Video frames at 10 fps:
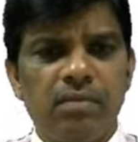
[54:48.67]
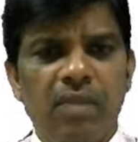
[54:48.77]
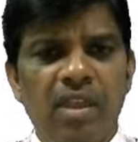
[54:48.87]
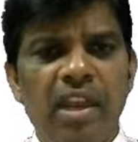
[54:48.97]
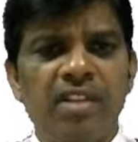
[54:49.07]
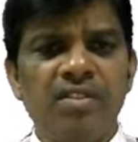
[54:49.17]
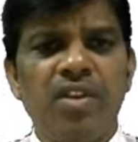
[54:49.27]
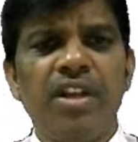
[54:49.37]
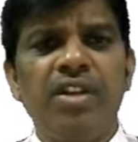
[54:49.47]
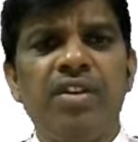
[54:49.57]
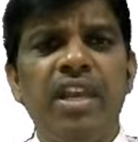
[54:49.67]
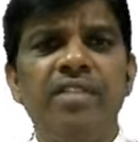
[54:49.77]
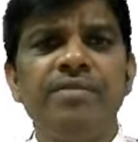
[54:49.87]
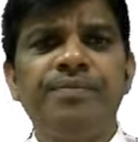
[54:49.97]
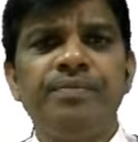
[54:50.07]
it is going to give
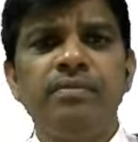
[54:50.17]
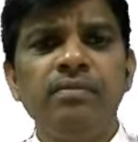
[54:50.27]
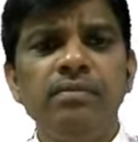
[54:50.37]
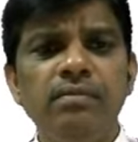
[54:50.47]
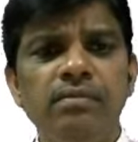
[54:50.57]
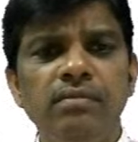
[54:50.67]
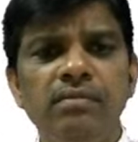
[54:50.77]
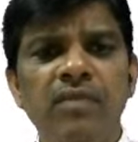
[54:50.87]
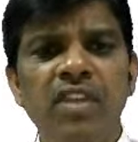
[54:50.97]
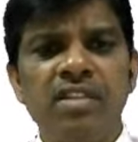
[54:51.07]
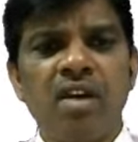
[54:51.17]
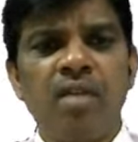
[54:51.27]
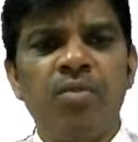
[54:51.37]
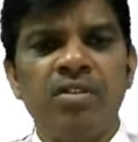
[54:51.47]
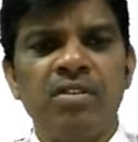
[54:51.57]
these
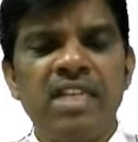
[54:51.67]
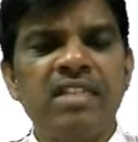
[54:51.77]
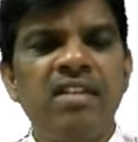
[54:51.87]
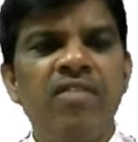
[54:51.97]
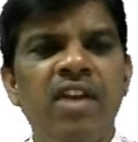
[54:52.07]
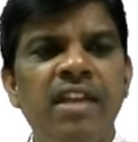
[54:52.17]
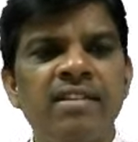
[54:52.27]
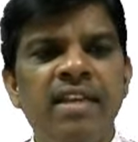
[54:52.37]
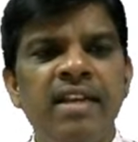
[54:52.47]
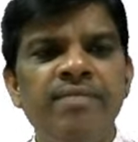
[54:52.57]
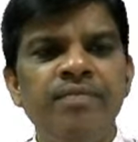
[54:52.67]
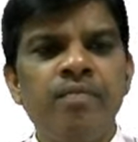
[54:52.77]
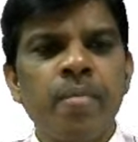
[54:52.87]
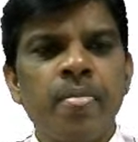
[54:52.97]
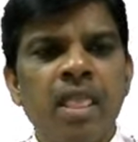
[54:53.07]
compounds. Just now what I said,
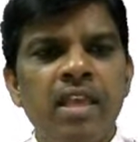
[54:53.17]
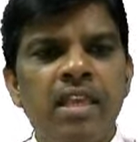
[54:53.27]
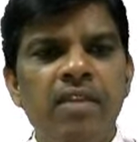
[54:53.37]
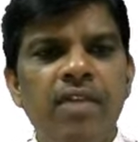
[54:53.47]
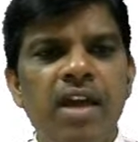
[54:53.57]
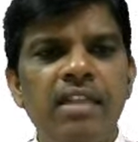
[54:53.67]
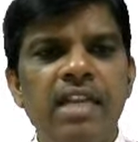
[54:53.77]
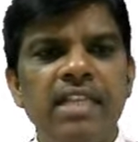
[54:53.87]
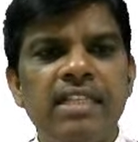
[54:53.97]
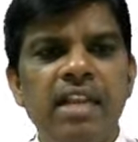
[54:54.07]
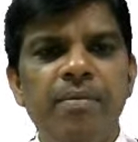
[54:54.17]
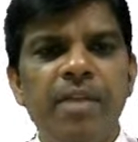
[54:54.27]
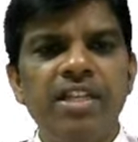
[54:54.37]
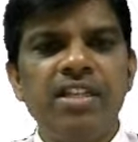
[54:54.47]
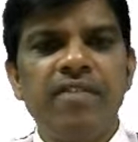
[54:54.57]
E1, that is
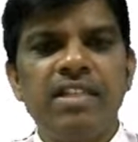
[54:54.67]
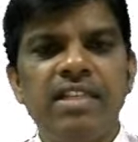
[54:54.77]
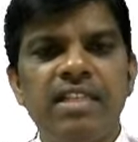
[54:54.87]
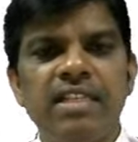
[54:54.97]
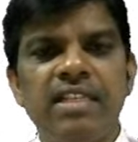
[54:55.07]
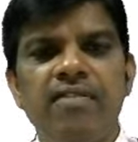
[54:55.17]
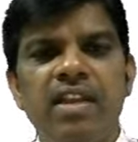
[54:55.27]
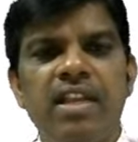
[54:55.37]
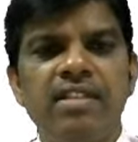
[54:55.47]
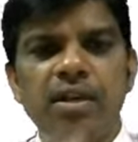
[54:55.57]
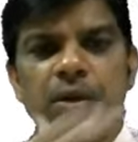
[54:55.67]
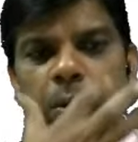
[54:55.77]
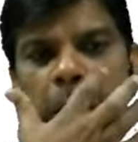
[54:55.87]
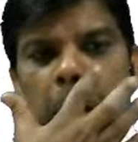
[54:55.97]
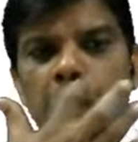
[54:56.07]
elimination versus SN1 SN2.
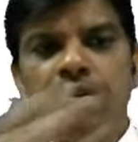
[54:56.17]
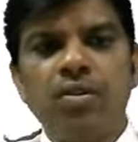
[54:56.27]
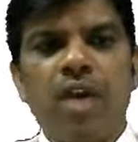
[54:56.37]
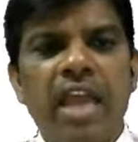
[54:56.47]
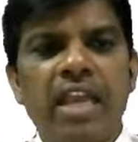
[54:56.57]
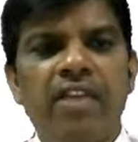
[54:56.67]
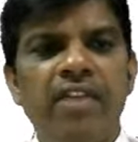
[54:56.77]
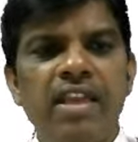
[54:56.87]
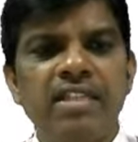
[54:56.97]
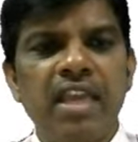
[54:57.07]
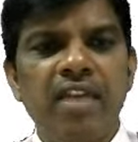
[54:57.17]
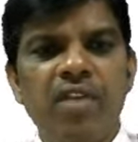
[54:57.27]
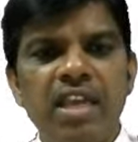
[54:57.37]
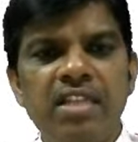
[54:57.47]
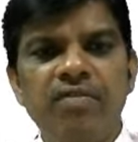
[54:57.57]
So aqueous
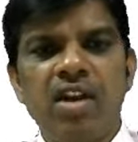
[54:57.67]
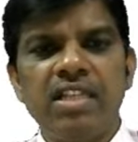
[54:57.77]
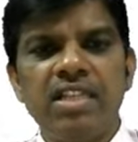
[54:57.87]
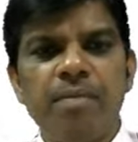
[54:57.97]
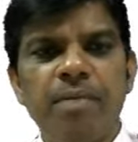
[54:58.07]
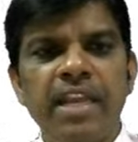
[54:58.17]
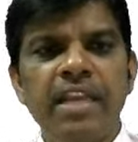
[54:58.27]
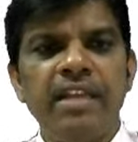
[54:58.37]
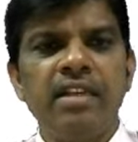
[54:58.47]
KOH, what is happening?